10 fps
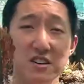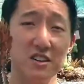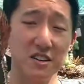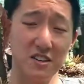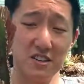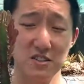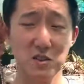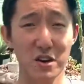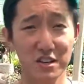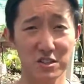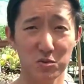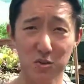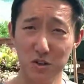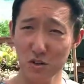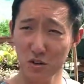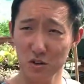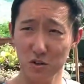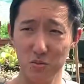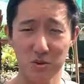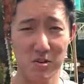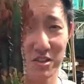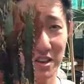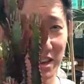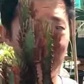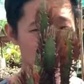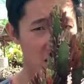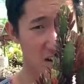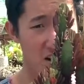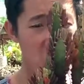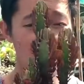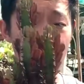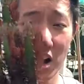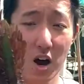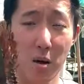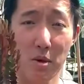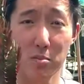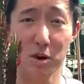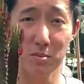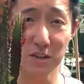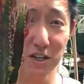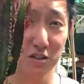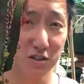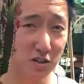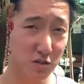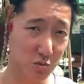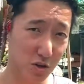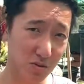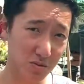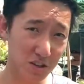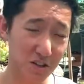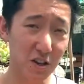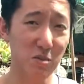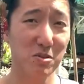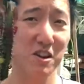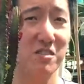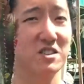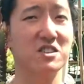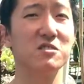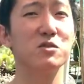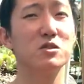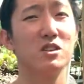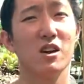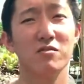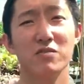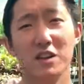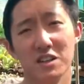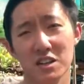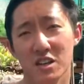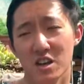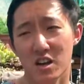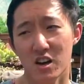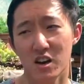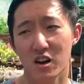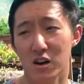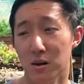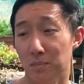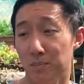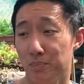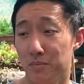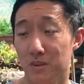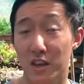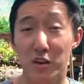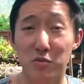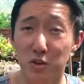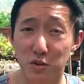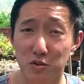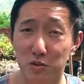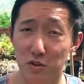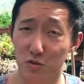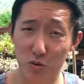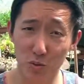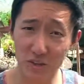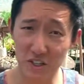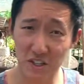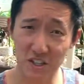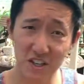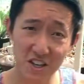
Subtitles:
Okay, so I just want to talk a little bit about the care and propagation of this one, because I've been having a difficult time finding care videos for euphorbia.